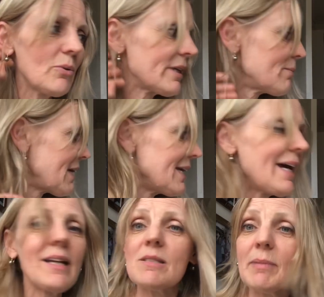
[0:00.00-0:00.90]
Well, now my
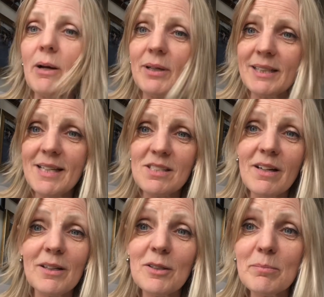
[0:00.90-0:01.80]
cat is meowing and that's
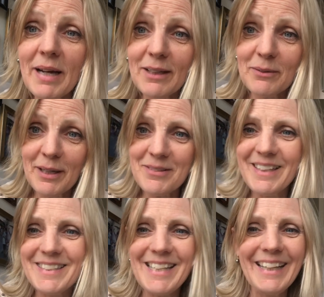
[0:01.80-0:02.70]
not a good background
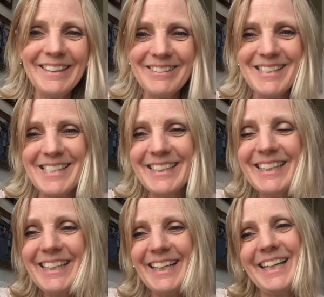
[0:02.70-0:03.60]
sound.
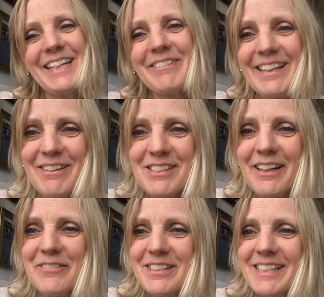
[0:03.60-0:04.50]
anyway, that was
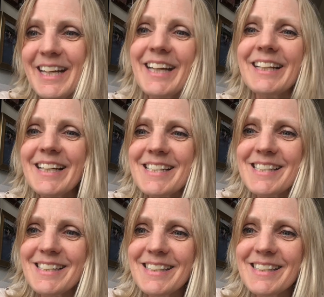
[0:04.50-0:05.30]
all for today, guys.